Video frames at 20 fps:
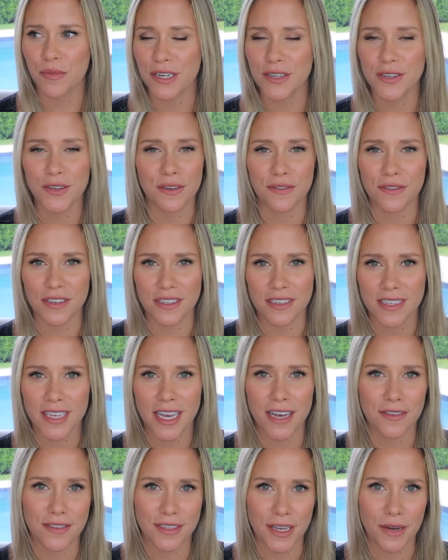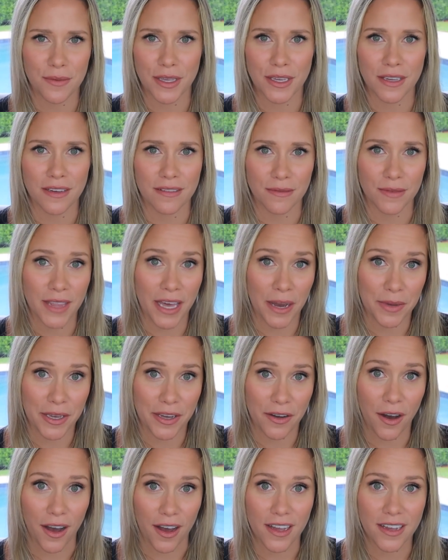rental for this house that we
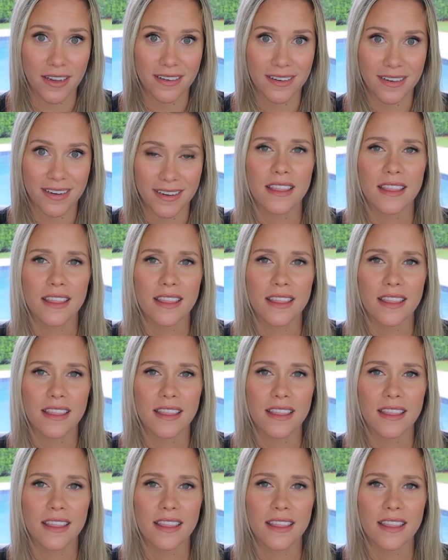got.